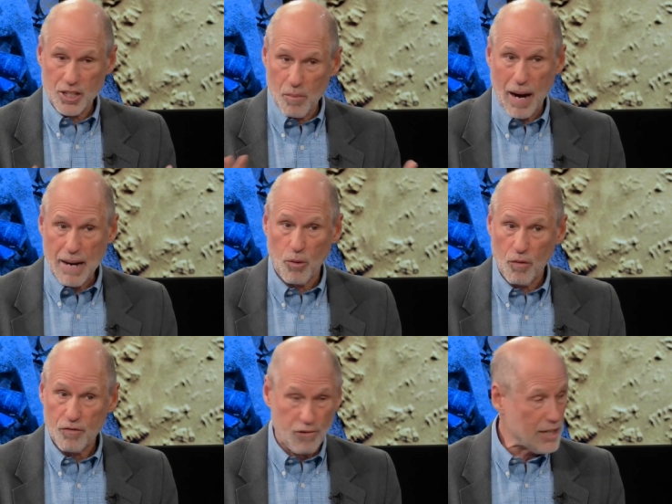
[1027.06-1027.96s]
in the Bible
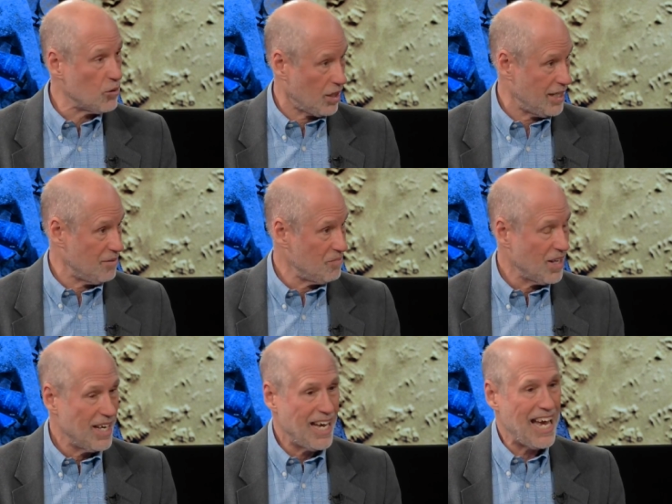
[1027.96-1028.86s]
frequently.
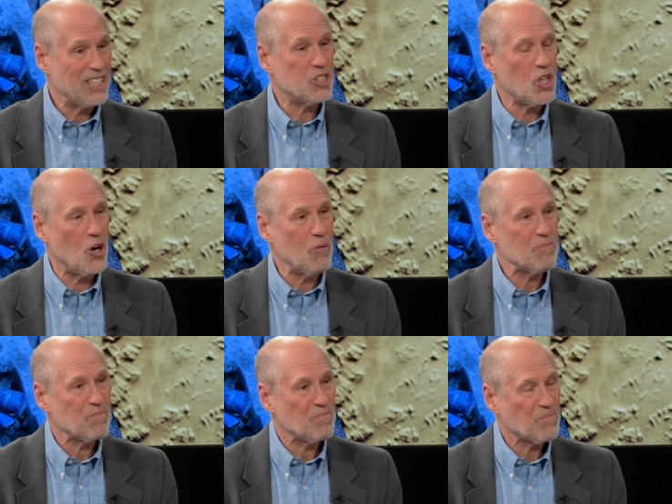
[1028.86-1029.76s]
And so
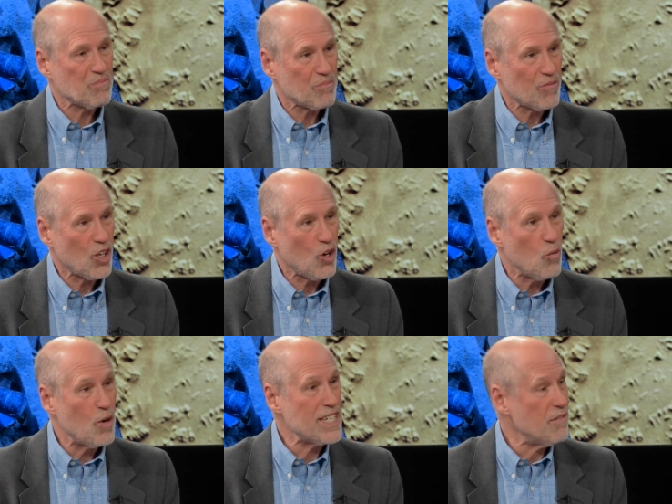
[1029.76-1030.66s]

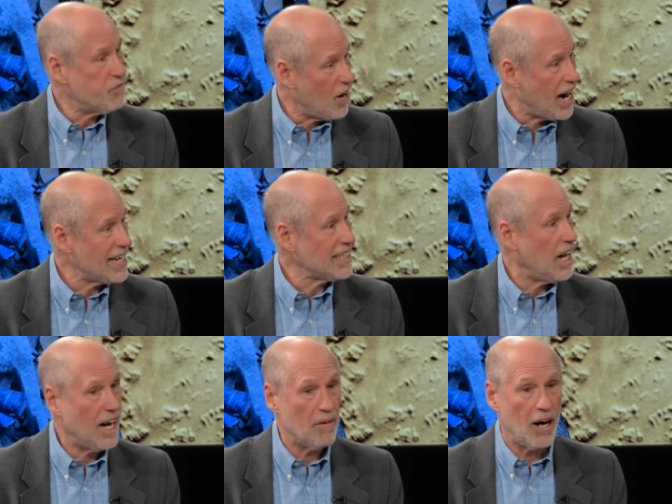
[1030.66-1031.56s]
when you find
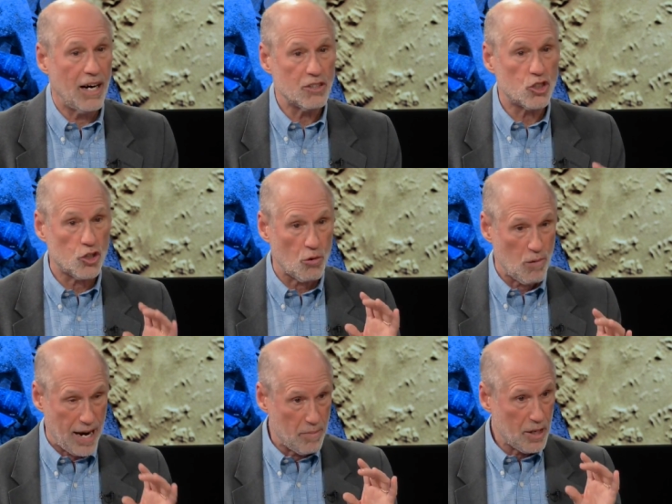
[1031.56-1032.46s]
a, a
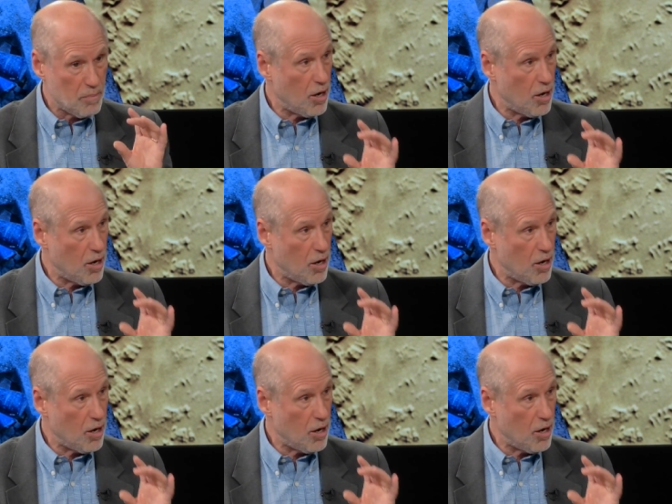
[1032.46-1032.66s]
ceramic